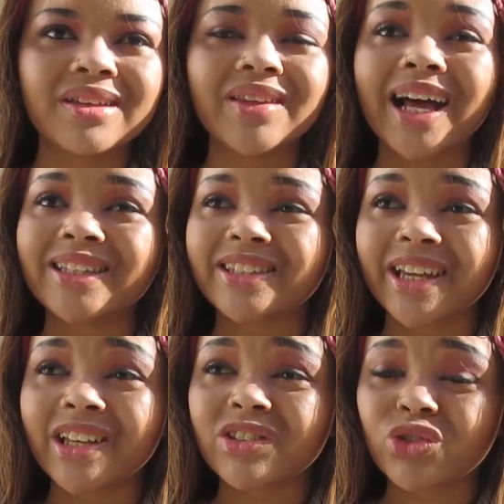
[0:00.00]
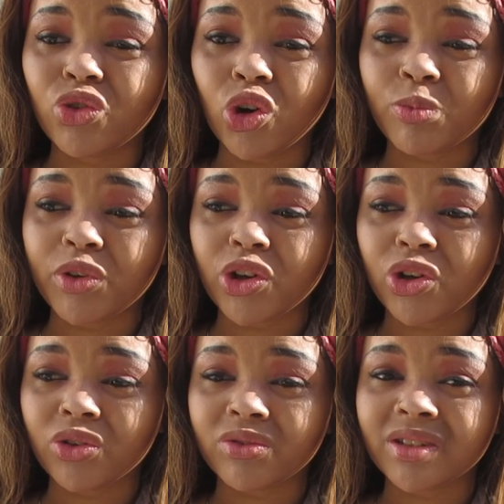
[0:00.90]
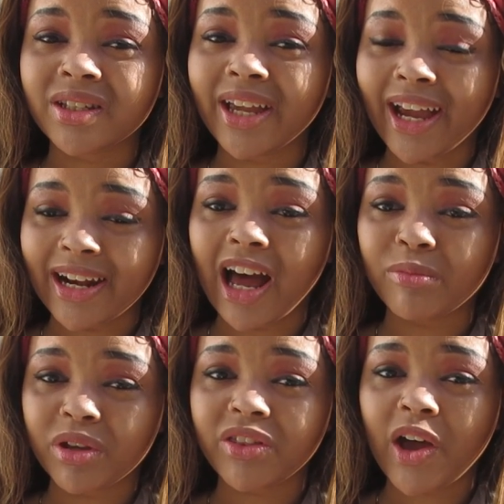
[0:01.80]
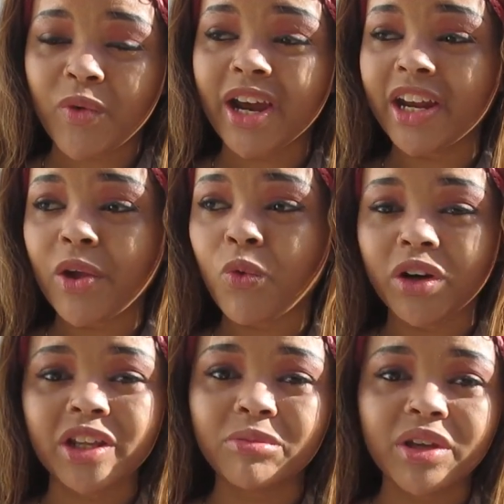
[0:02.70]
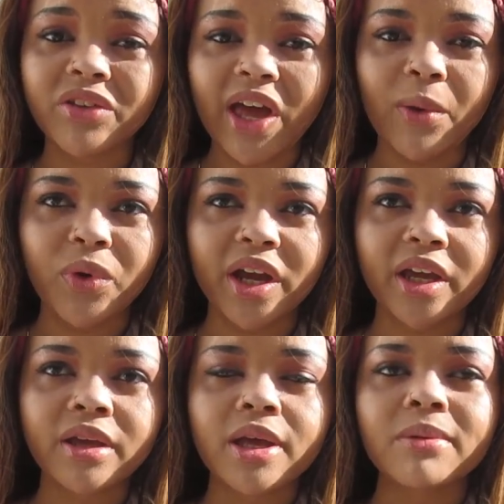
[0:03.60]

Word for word: not saying Scorpios cannot be that way anyone can be that way